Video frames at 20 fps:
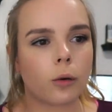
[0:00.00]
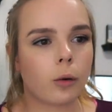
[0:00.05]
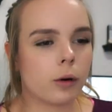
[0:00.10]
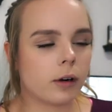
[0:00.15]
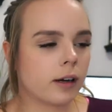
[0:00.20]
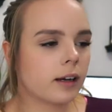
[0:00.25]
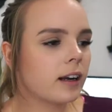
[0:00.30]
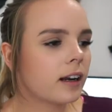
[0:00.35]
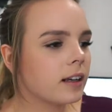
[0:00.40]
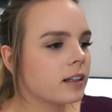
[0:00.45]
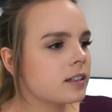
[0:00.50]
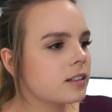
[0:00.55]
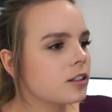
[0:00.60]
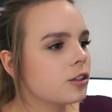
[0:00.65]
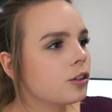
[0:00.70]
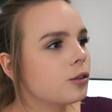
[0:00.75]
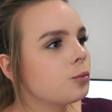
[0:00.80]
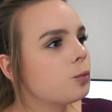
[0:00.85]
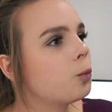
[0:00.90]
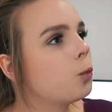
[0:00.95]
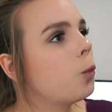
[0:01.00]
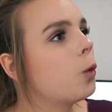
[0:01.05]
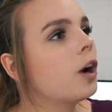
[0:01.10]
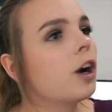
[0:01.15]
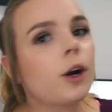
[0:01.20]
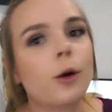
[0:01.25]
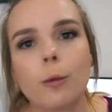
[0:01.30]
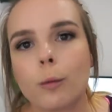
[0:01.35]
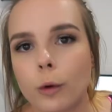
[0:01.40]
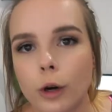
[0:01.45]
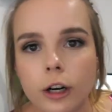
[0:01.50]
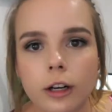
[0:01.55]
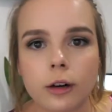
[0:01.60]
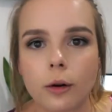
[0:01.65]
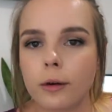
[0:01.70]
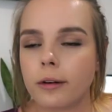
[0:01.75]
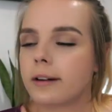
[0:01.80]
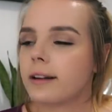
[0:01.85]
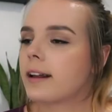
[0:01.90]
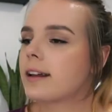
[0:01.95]
organize your work work,
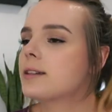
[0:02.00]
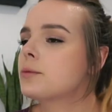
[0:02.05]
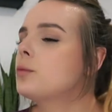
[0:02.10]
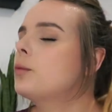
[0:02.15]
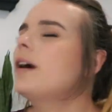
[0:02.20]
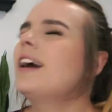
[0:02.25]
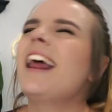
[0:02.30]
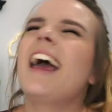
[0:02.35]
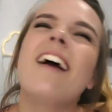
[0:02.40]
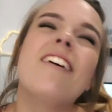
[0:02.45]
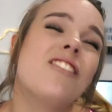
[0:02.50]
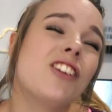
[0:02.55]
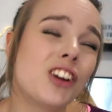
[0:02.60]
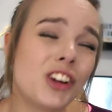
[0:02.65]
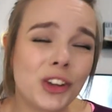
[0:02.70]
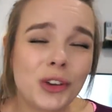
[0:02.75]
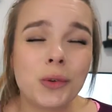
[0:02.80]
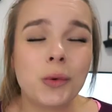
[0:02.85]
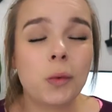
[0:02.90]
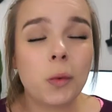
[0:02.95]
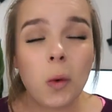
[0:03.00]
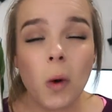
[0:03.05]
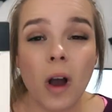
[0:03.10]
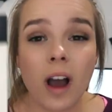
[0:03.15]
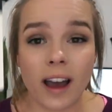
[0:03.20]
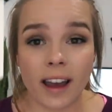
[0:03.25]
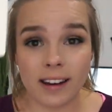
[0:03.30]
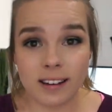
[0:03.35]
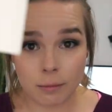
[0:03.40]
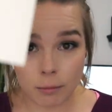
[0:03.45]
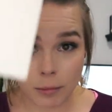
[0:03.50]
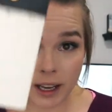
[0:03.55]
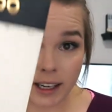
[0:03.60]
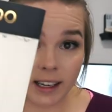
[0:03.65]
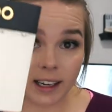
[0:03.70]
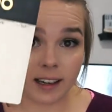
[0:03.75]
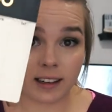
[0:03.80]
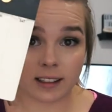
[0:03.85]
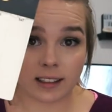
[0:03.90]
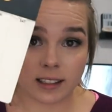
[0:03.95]
organize whatever you want,
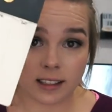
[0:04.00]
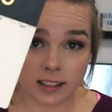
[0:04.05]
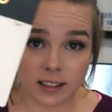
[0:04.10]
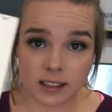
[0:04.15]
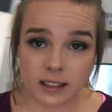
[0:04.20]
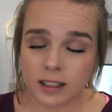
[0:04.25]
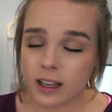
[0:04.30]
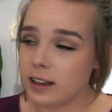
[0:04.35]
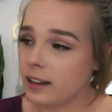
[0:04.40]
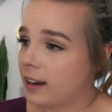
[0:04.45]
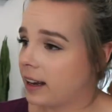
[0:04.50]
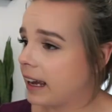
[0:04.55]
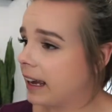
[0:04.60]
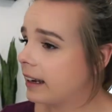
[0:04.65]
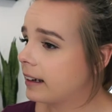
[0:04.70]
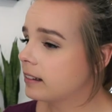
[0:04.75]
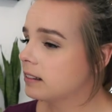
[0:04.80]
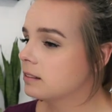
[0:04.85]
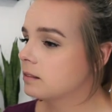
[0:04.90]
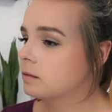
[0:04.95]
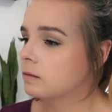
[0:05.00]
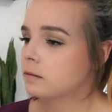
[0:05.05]
Monday to Sunday,